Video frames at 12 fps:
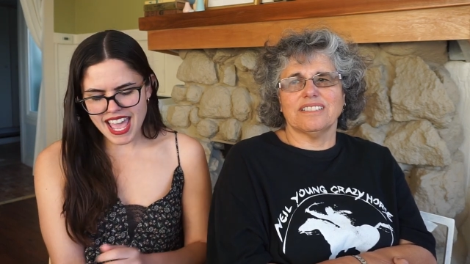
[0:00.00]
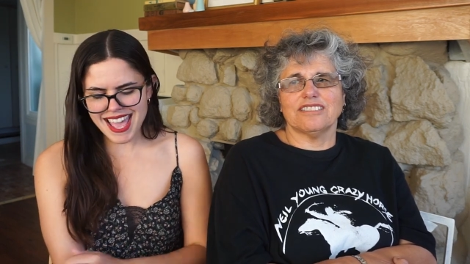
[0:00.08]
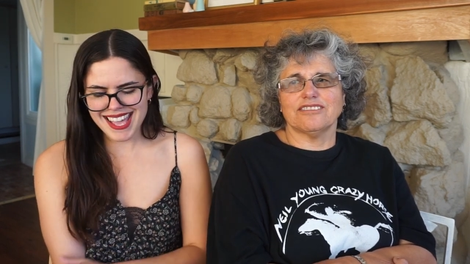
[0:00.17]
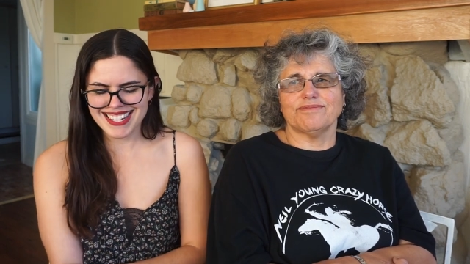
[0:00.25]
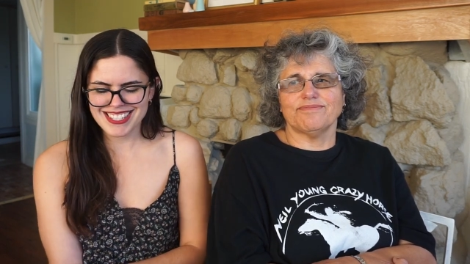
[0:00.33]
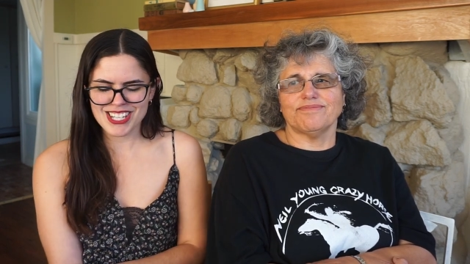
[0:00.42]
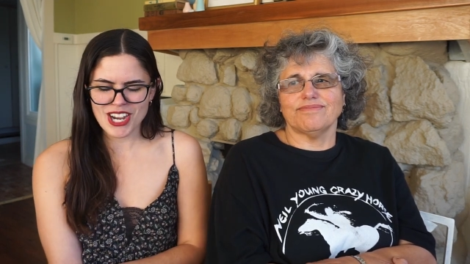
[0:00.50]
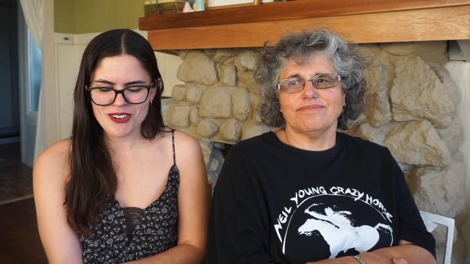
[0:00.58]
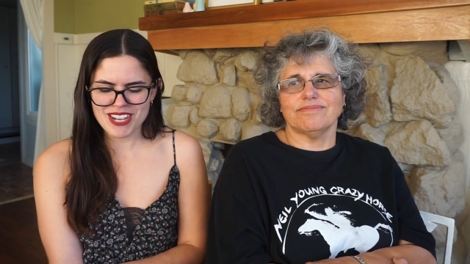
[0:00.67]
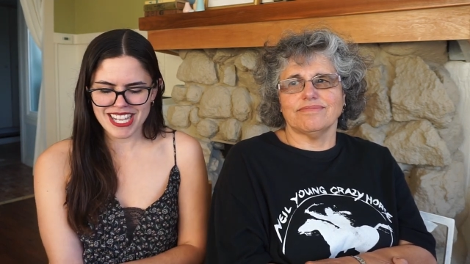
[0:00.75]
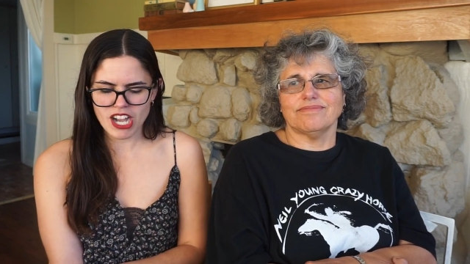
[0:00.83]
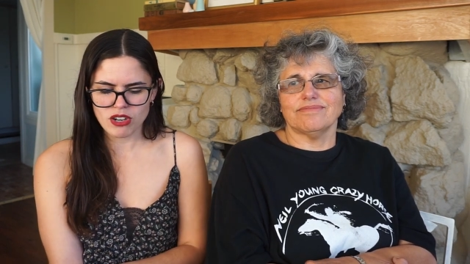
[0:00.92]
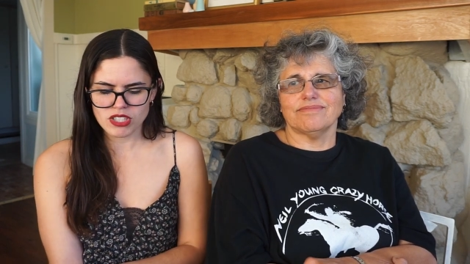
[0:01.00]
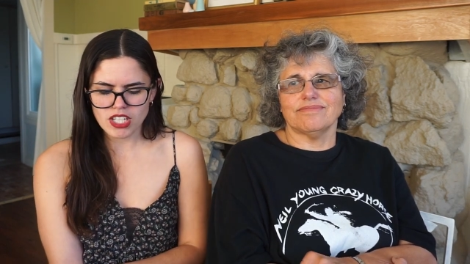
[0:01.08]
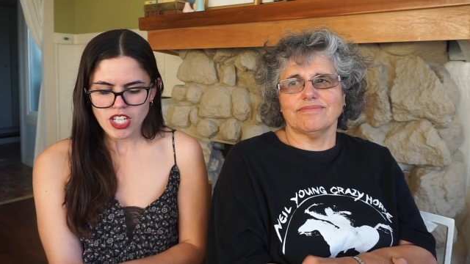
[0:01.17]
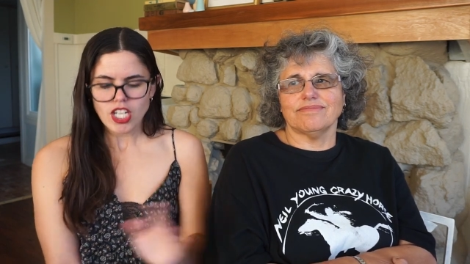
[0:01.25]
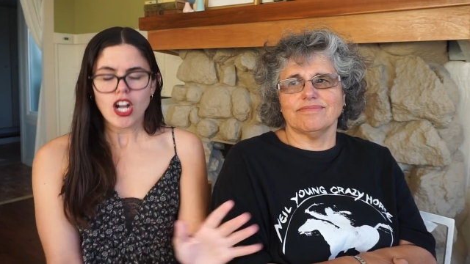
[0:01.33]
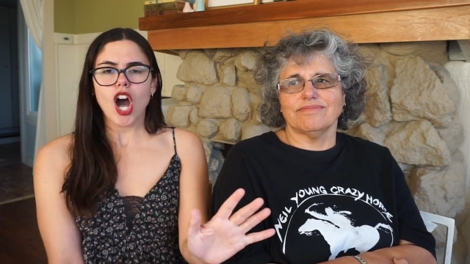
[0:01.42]
Speaker 1: And Joey goes,
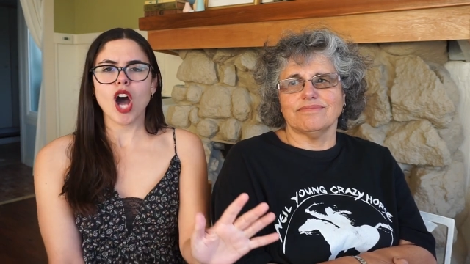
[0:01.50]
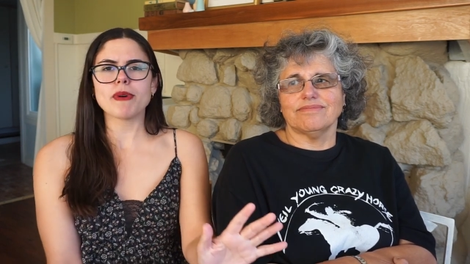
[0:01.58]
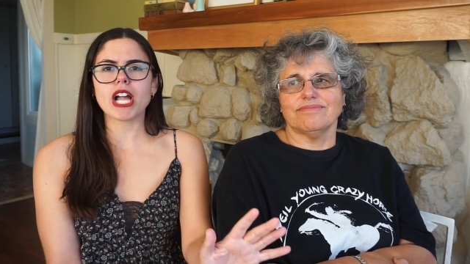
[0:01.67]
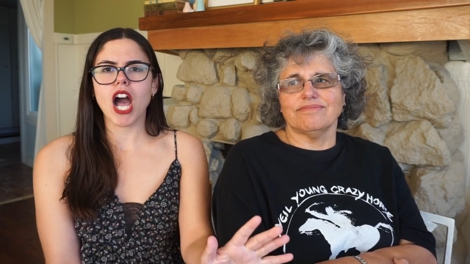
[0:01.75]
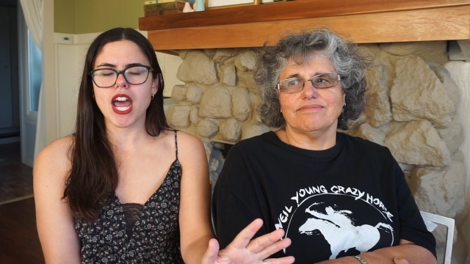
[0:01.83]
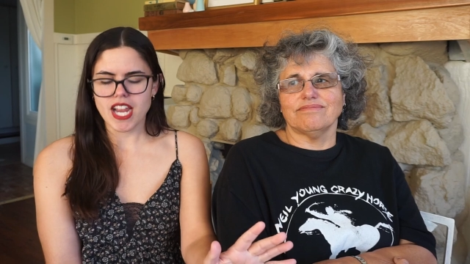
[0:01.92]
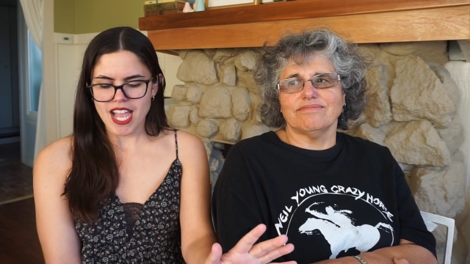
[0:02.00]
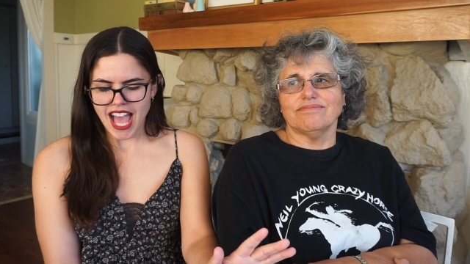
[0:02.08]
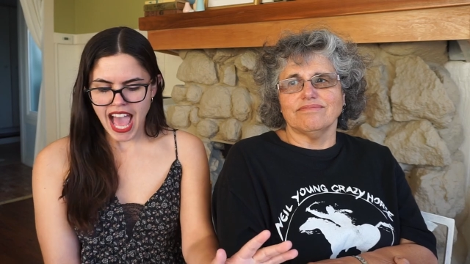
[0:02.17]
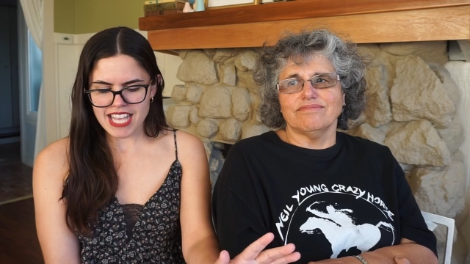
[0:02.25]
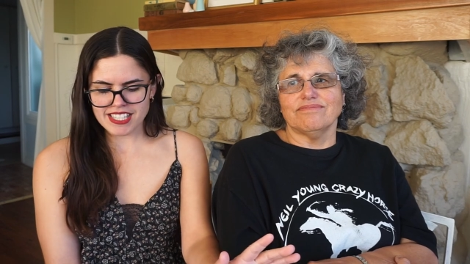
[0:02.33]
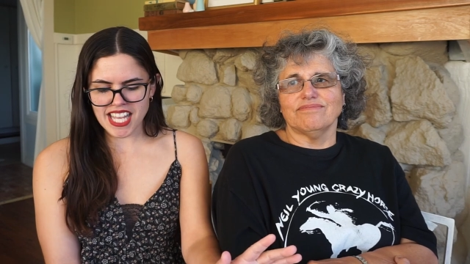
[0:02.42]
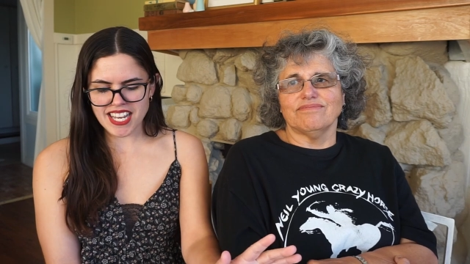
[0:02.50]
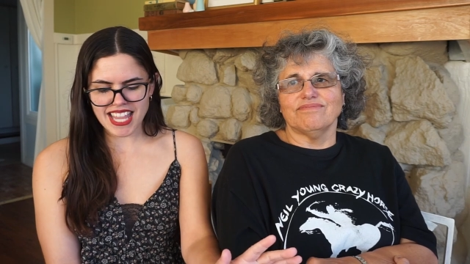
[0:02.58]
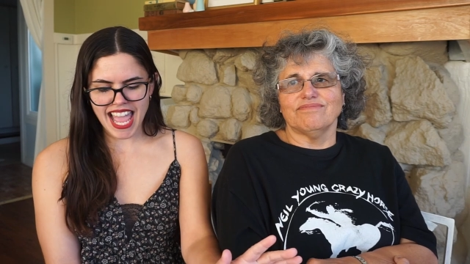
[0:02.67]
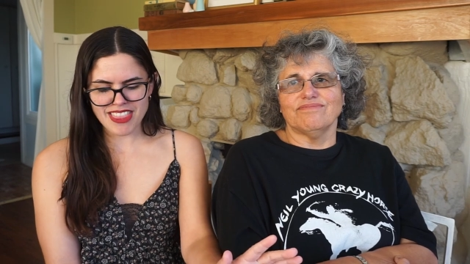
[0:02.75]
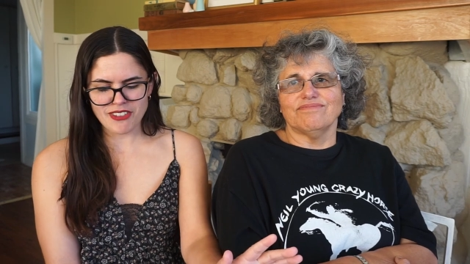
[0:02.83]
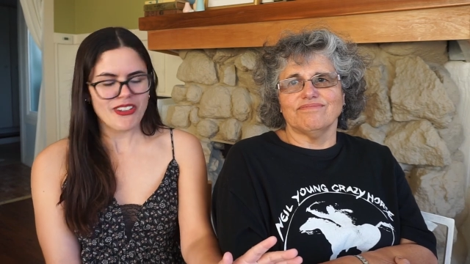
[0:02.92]
oh my God, I
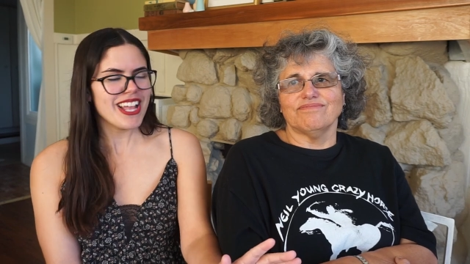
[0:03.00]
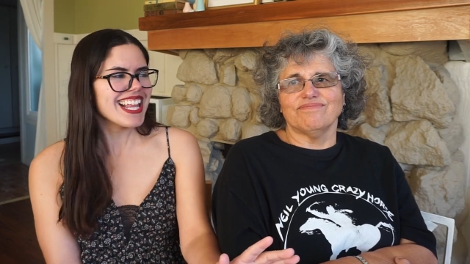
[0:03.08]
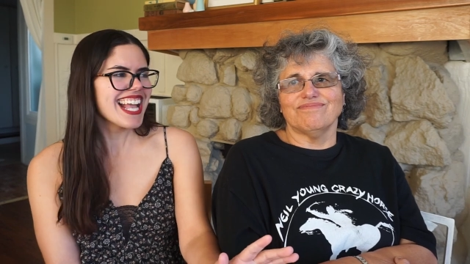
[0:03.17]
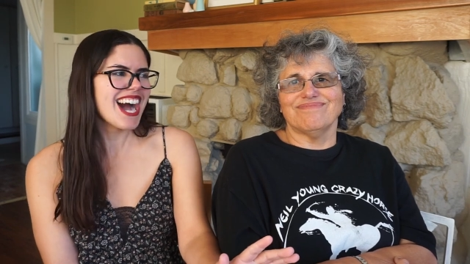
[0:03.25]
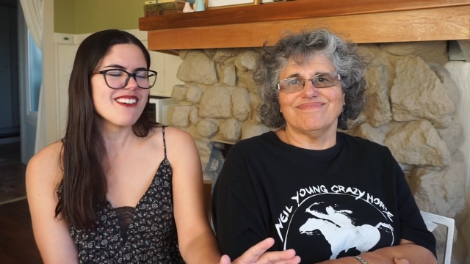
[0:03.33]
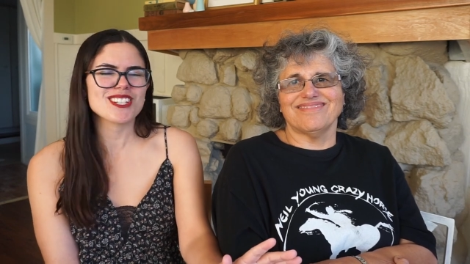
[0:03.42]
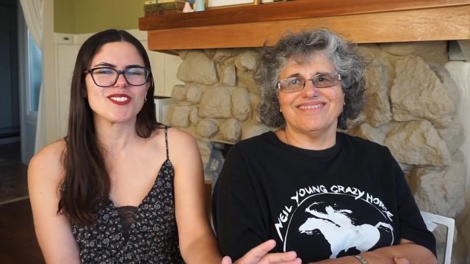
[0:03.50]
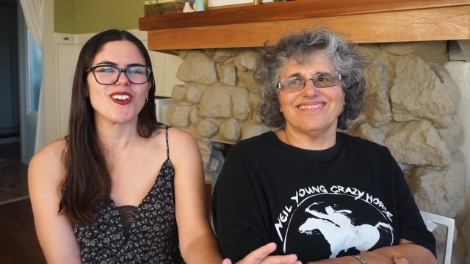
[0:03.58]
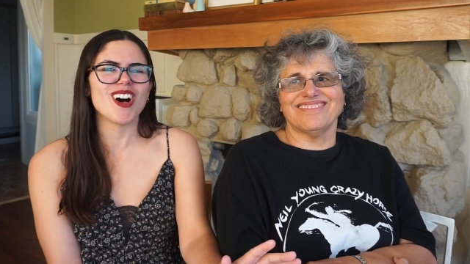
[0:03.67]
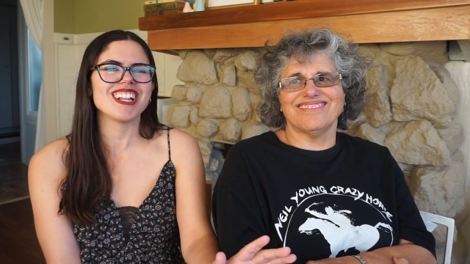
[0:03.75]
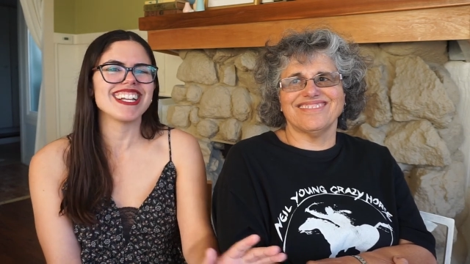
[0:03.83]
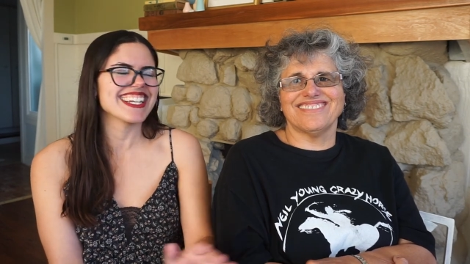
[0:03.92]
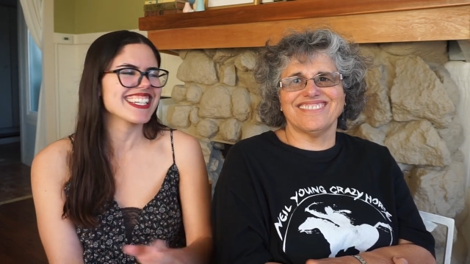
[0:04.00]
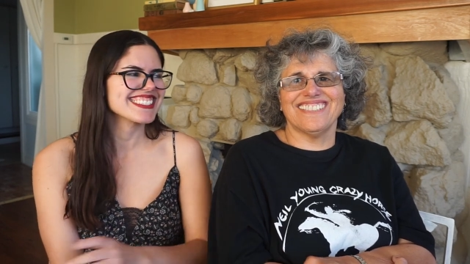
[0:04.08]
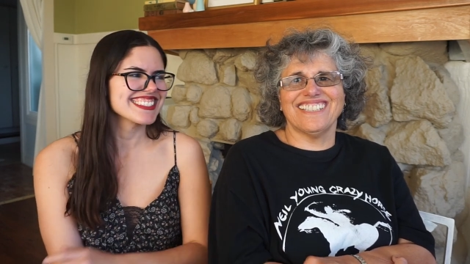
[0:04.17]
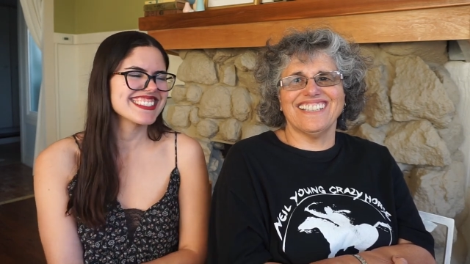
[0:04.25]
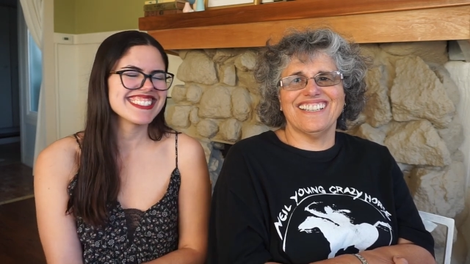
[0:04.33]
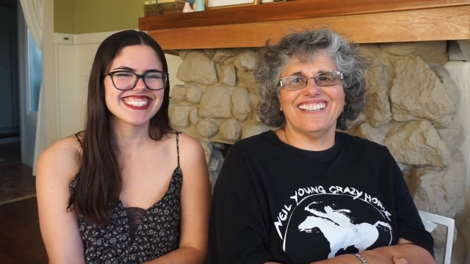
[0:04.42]
suddenly had the feeling I was
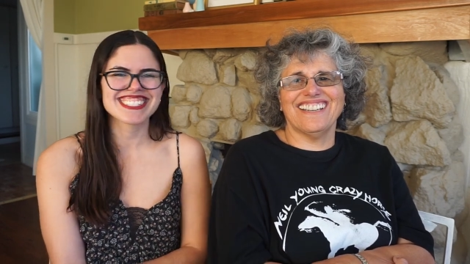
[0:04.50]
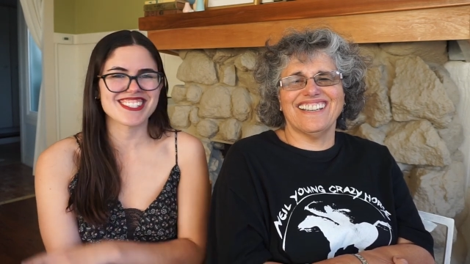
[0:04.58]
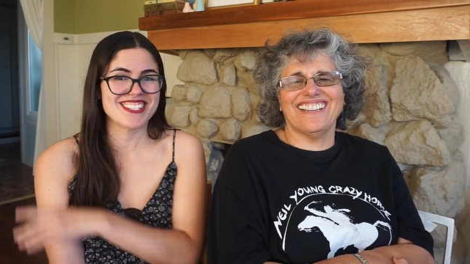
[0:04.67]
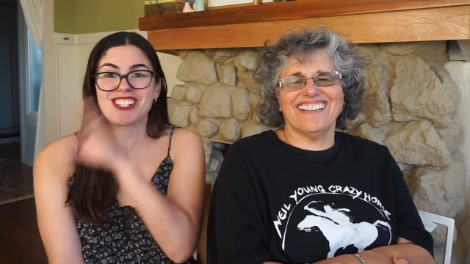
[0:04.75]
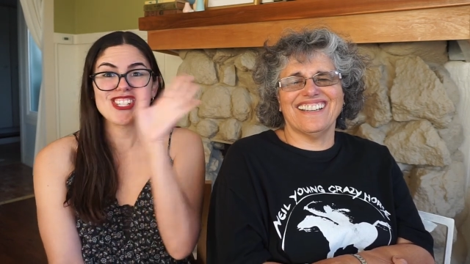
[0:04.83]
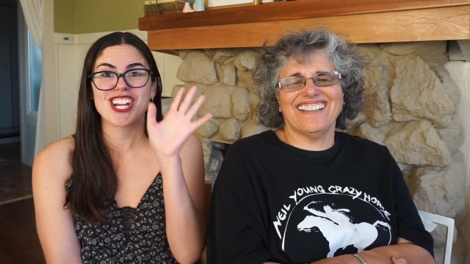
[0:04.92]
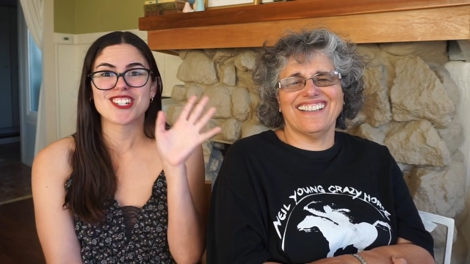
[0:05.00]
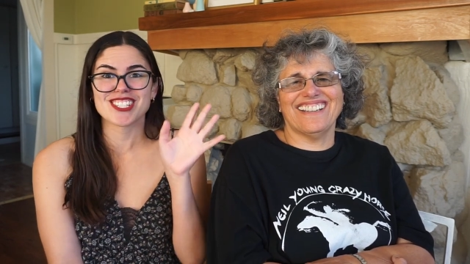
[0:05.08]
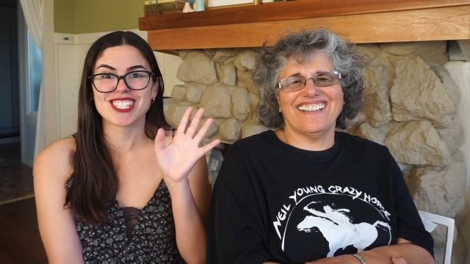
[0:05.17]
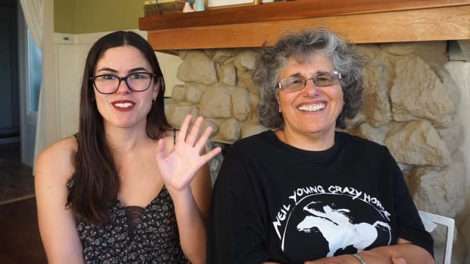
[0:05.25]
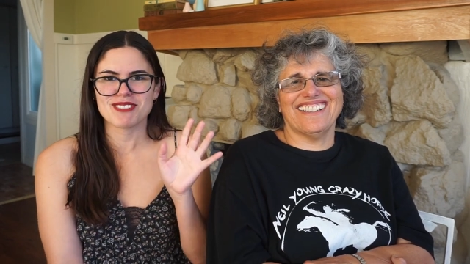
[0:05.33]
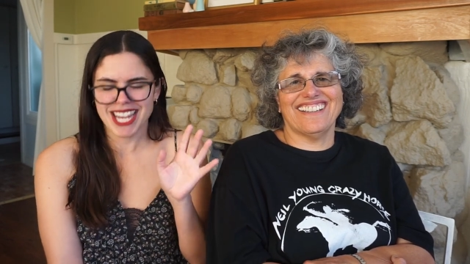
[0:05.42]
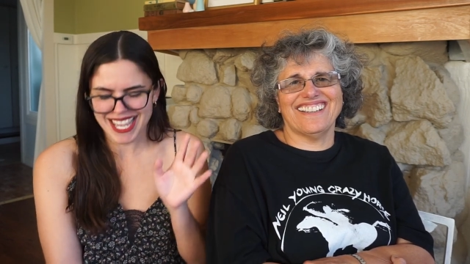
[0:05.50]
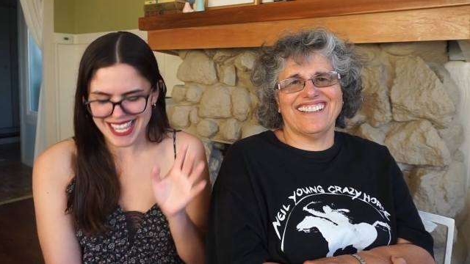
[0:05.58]
falling. Just to change the subject.